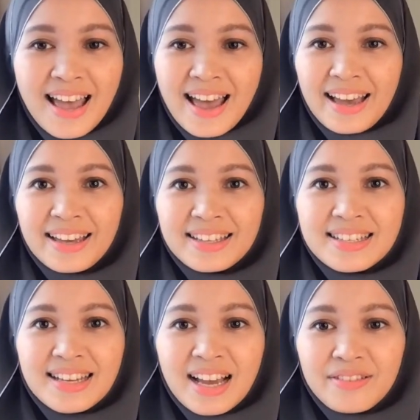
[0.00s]
and
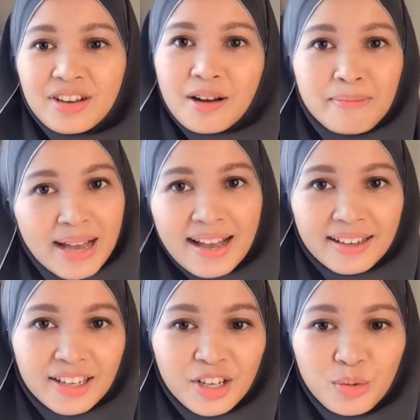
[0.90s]
I've come
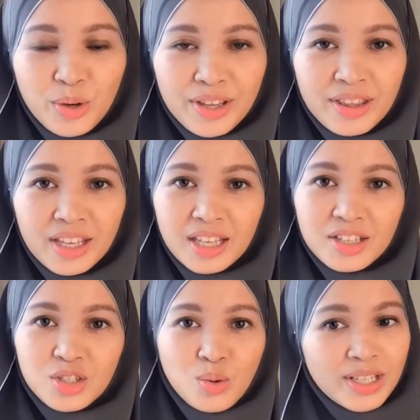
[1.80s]
back with
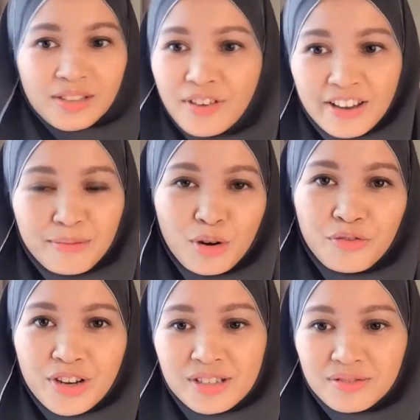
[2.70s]
25 more
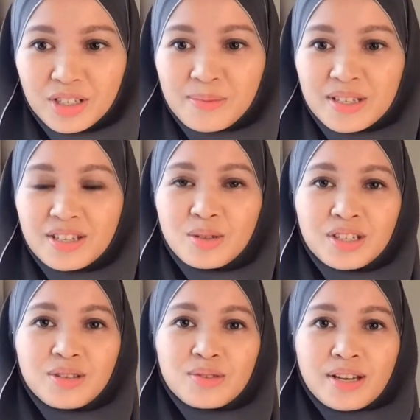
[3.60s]
phrasal verbs that you can
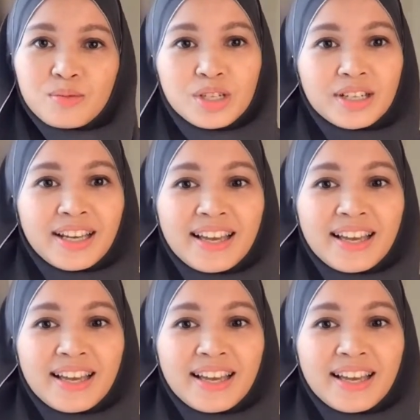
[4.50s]
use at work.